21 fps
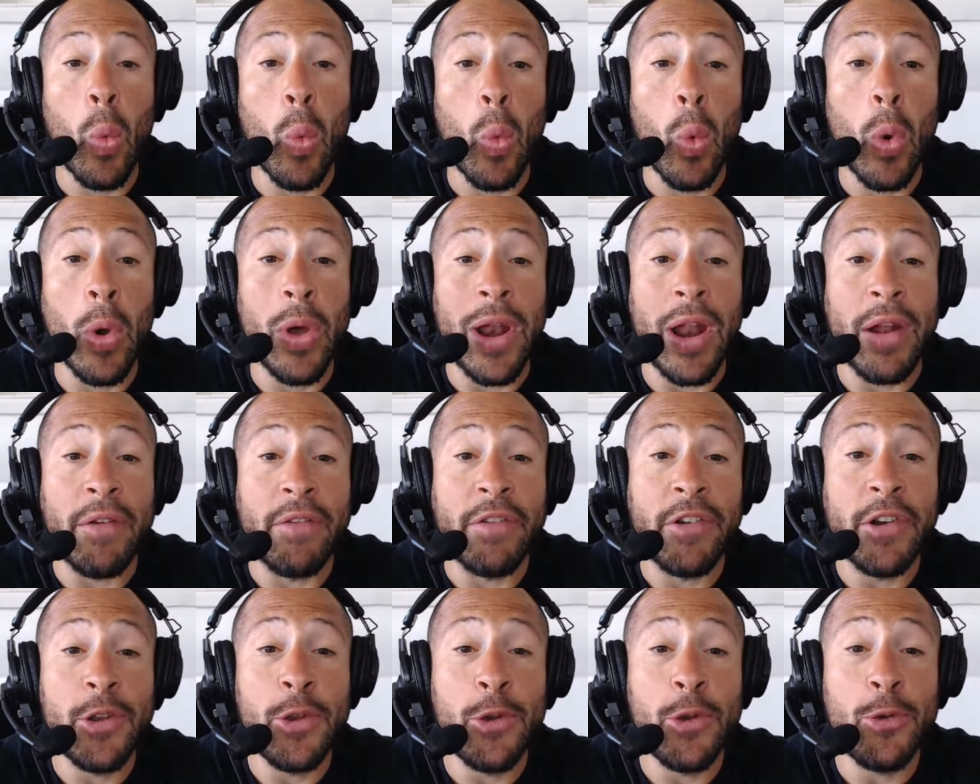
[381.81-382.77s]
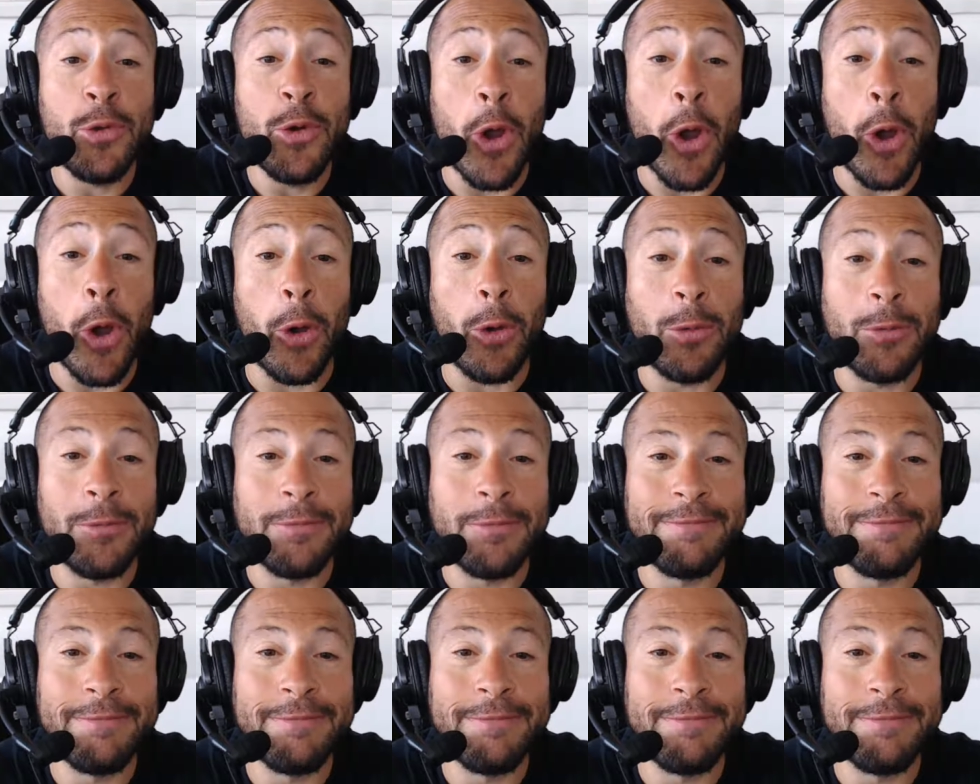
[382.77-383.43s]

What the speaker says: Whatever you know.